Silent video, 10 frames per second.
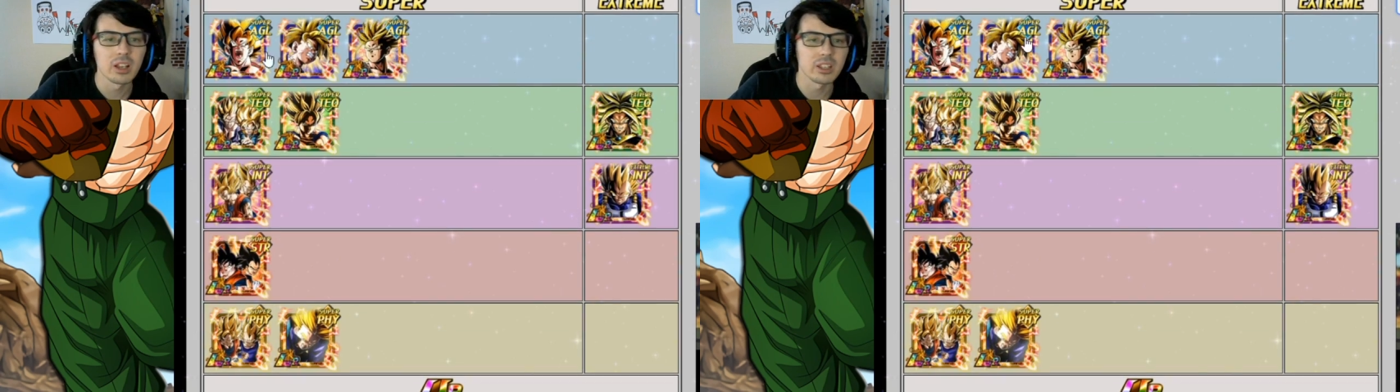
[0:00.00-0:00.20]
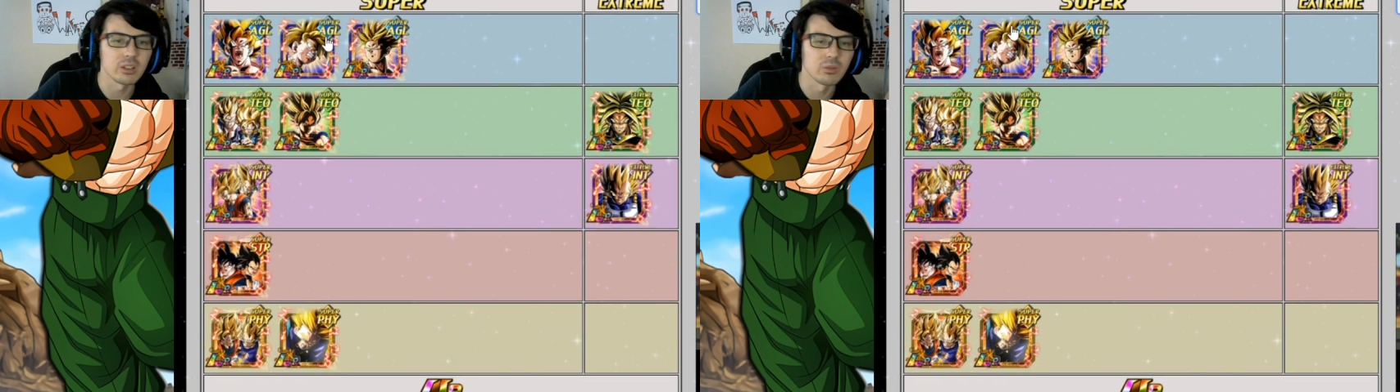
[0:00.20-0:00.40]

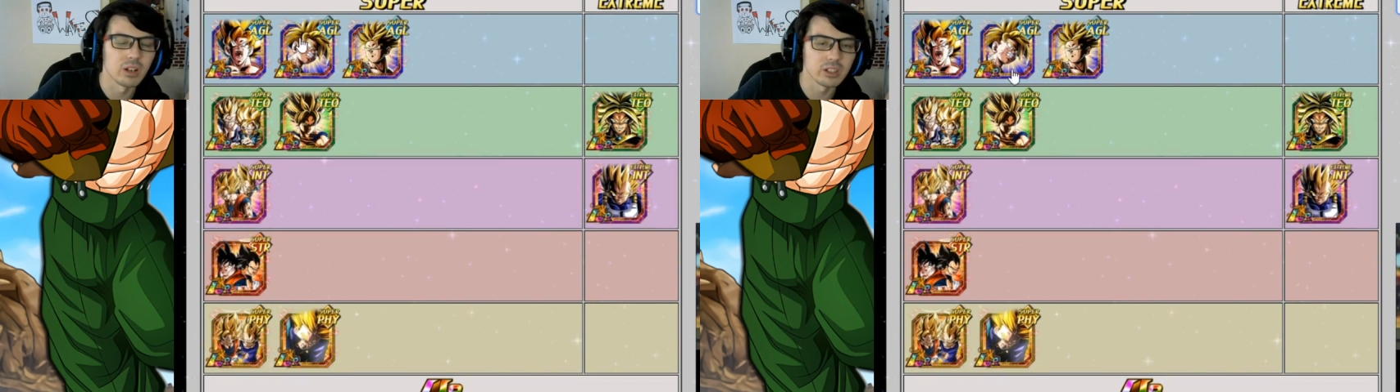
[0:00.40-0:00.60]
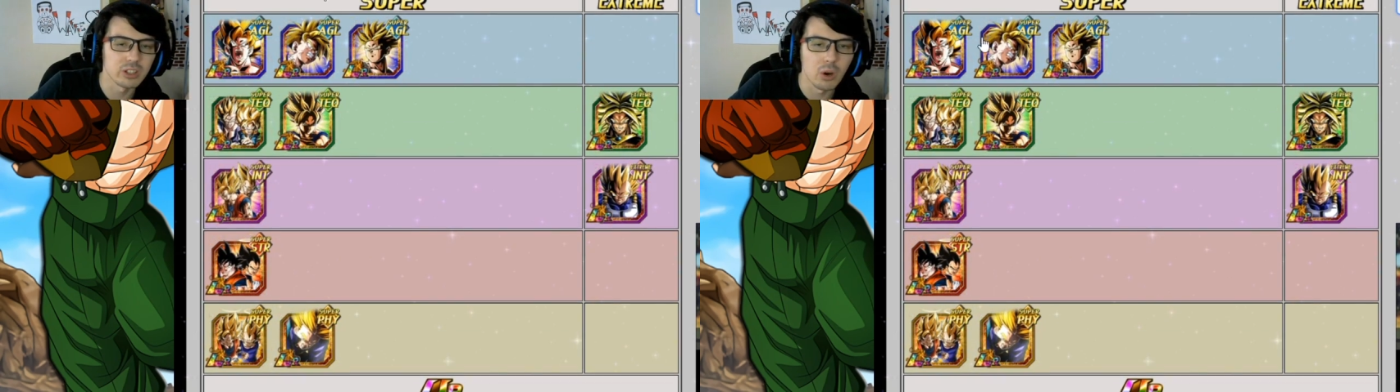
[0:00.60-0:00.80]
You can
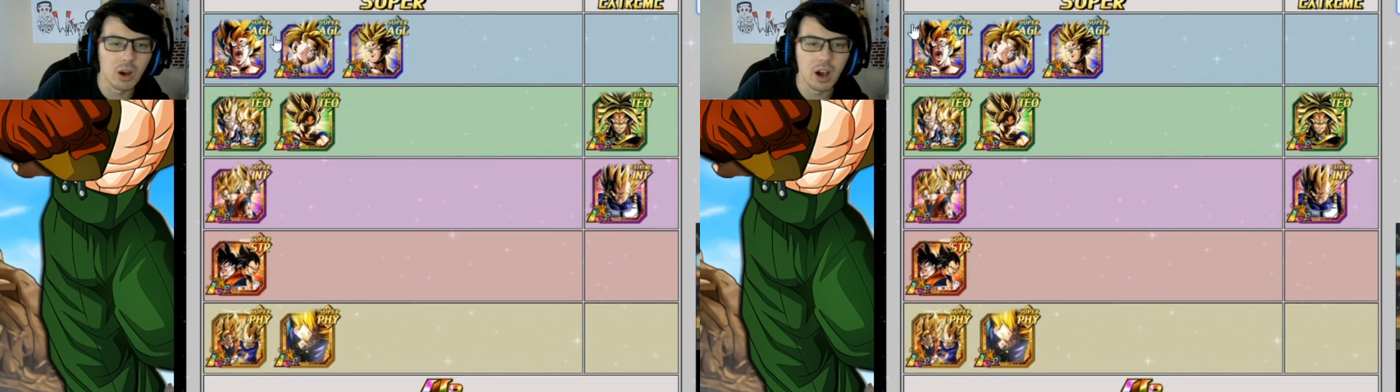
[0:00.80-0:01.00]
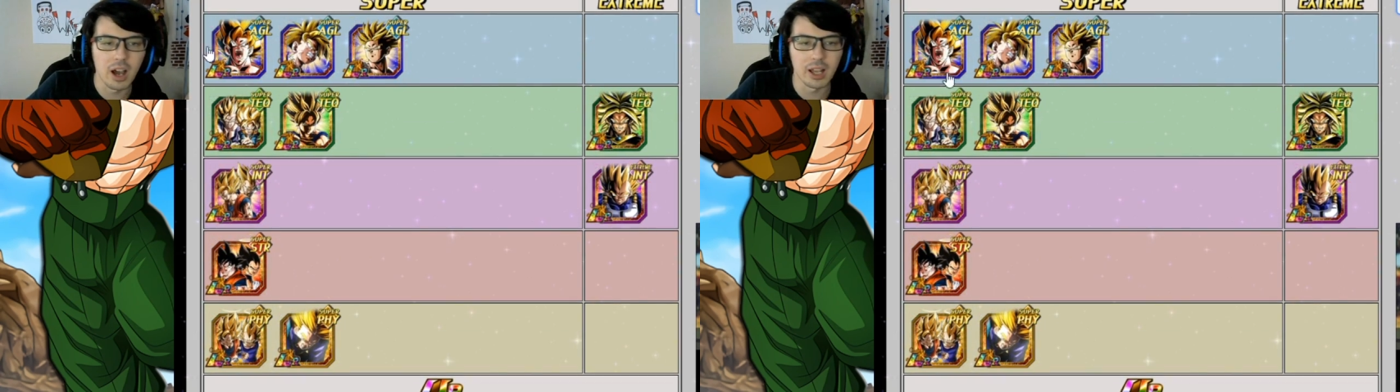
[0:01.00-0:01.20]
run
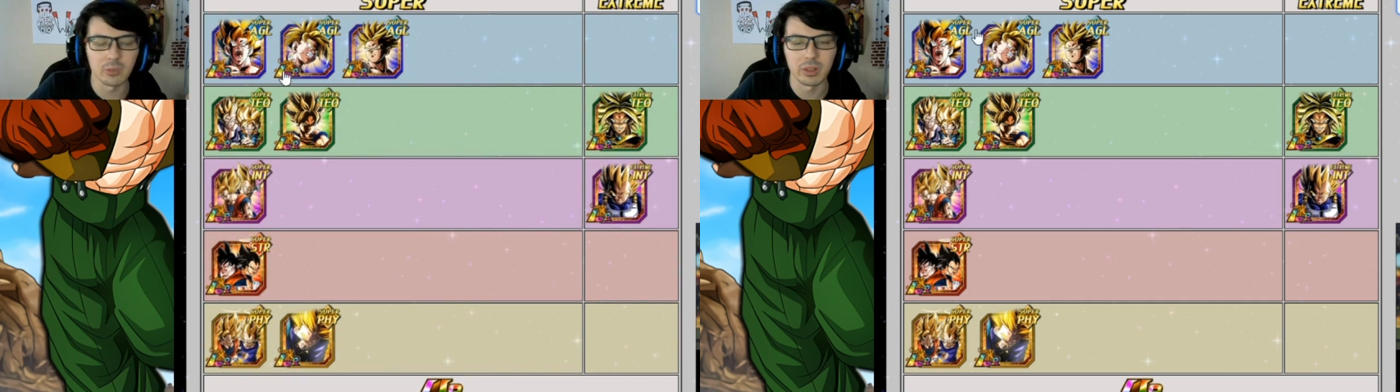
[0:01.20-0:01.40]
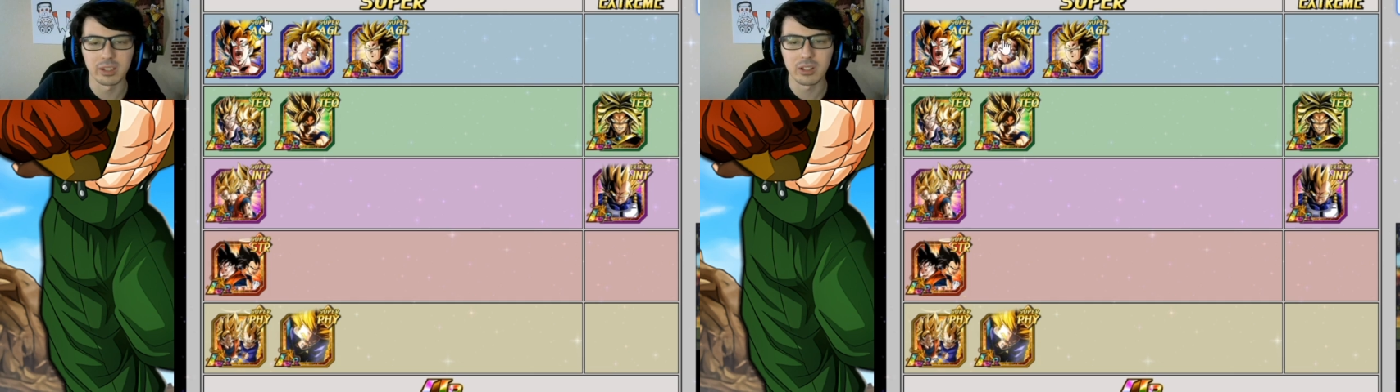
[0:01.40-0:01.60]

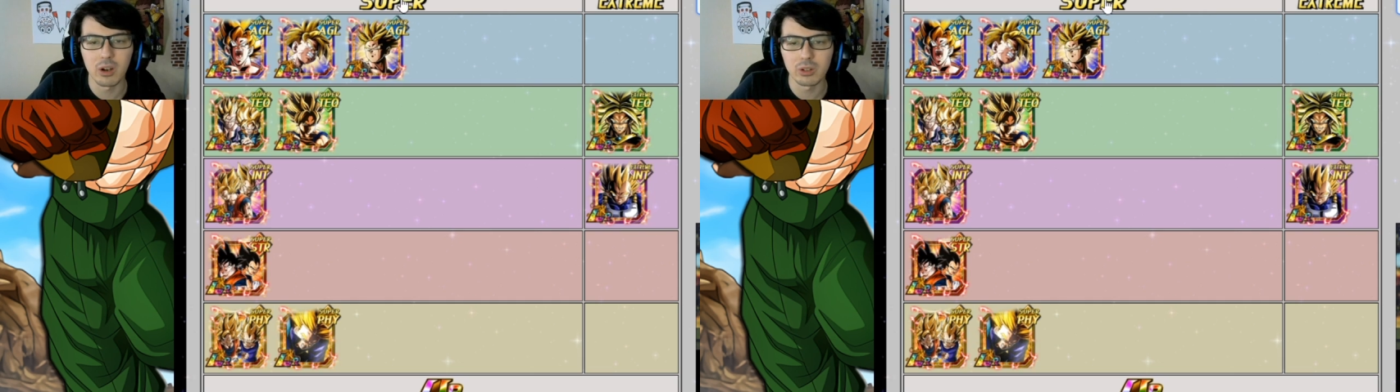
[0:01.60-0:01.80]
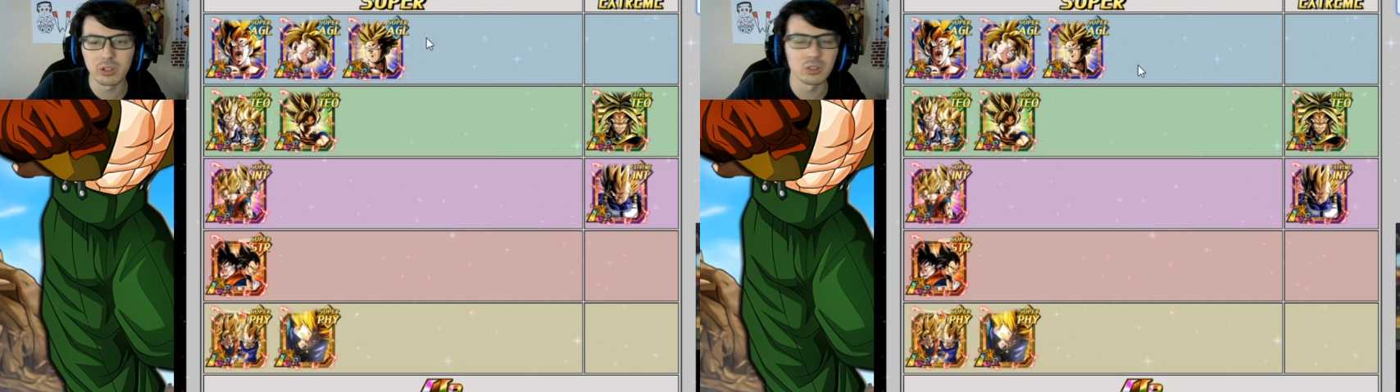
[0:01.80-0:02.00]
Gohan with
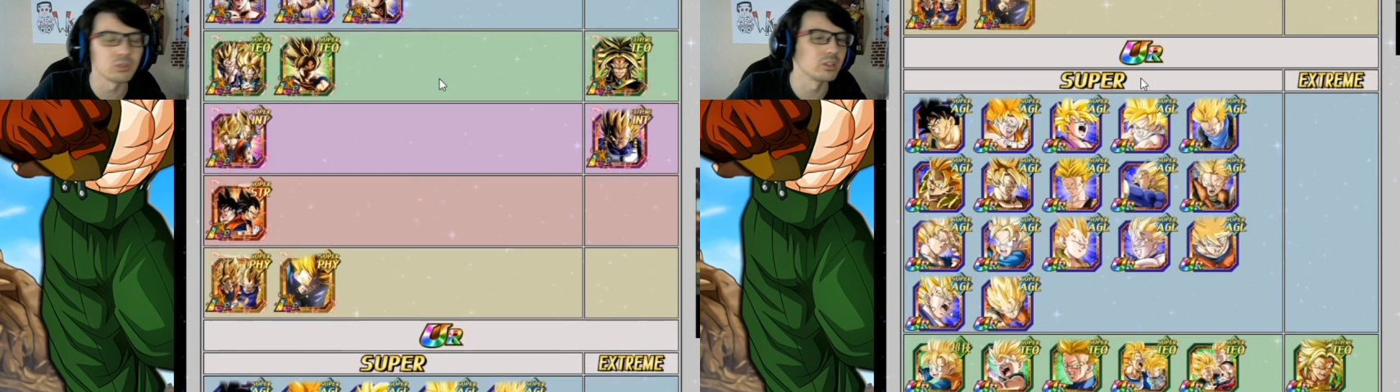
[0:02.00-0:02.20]
Goku.